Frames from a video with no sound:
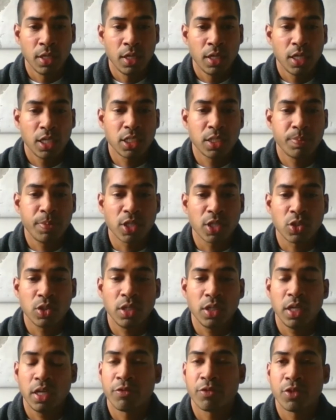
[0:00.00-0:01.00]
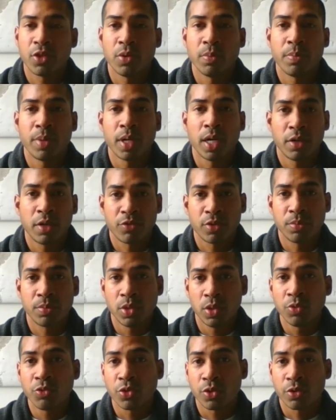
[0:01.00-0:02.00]
especially if they're buying from
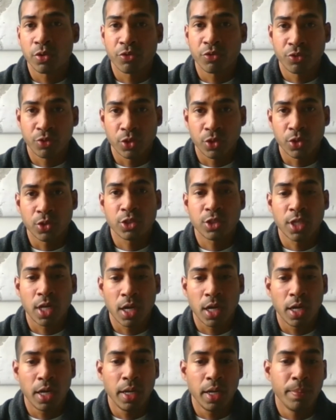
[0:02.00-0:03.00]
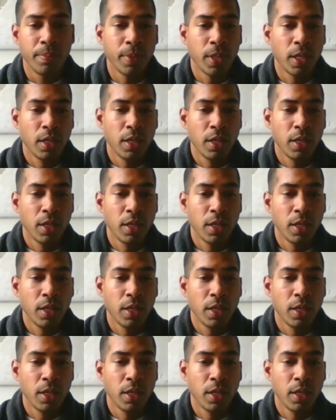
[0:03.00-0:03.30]
you for the first time.